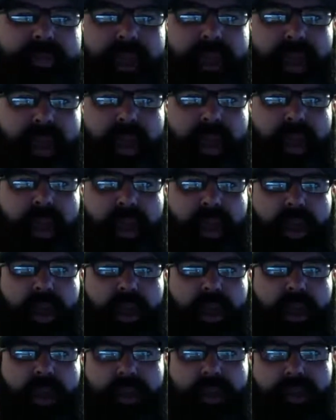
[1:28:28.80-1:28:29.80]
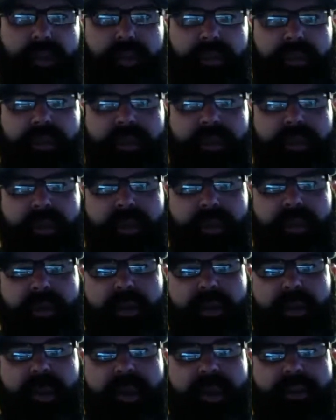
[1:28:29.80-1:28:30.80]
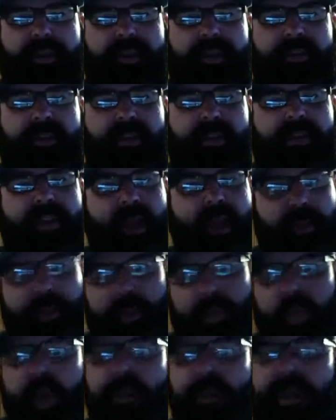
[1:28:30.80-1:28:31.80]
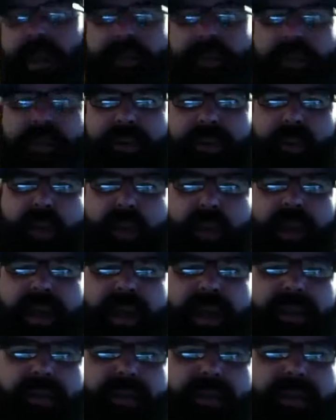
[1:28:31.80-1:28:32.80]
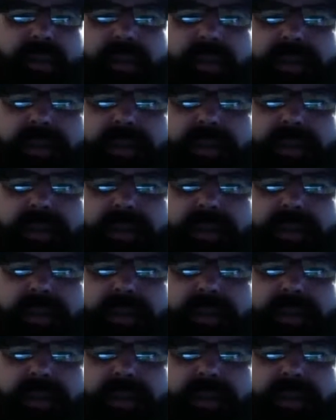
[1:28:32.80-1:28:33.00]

Uh-huh. I should have said, tell me more about this old ice.